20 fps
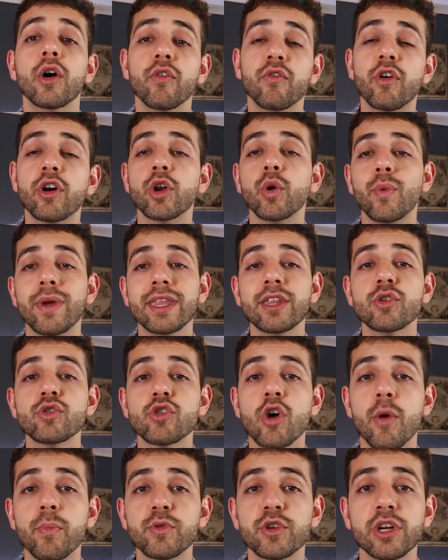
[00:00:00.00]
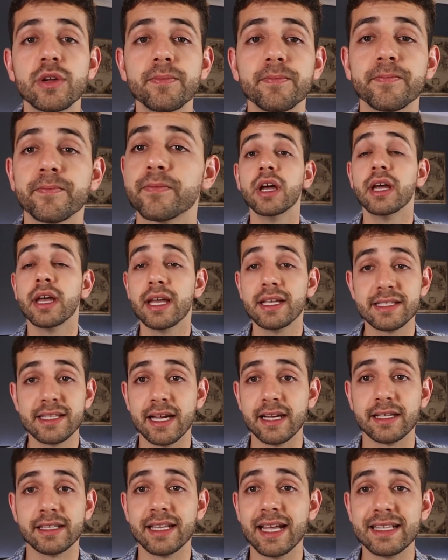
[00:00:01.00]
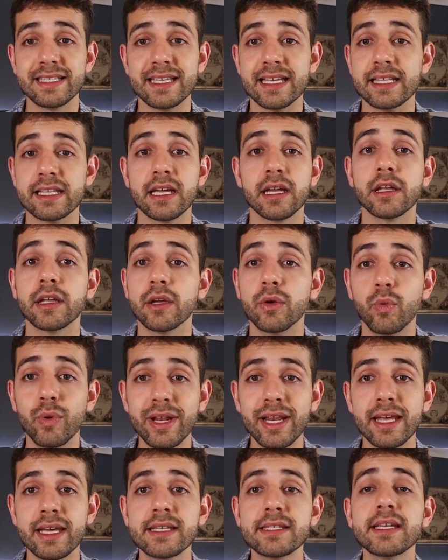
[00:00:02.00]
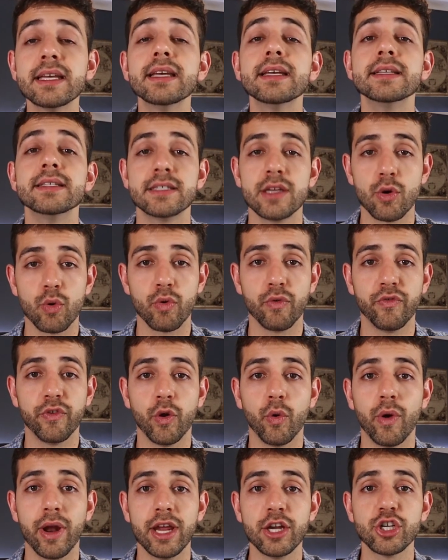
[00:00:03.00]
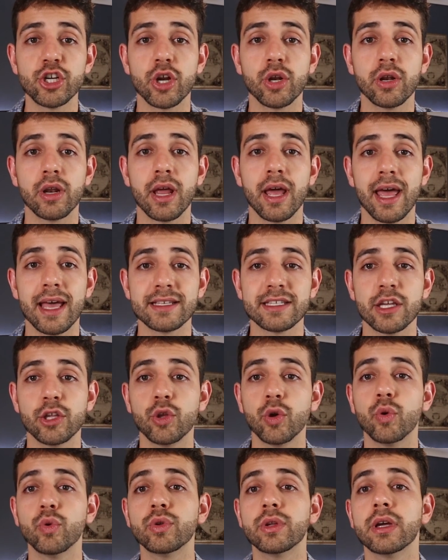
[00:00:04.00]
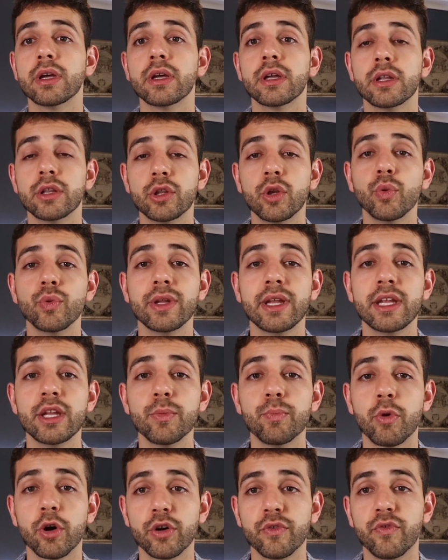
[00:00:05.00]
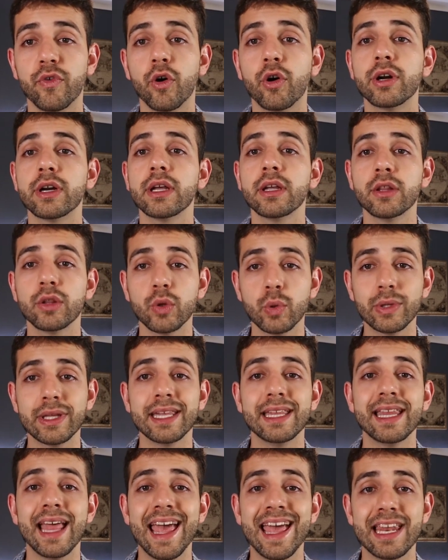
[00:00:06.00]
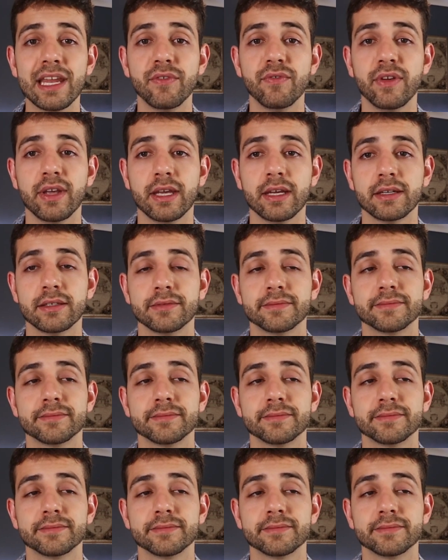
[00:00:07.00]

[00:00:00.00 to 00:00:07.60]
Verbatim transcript: for the Windows option. It's done, that's it. Really easy, zero configuration, as I told, don't need port forwarding, don't need anything.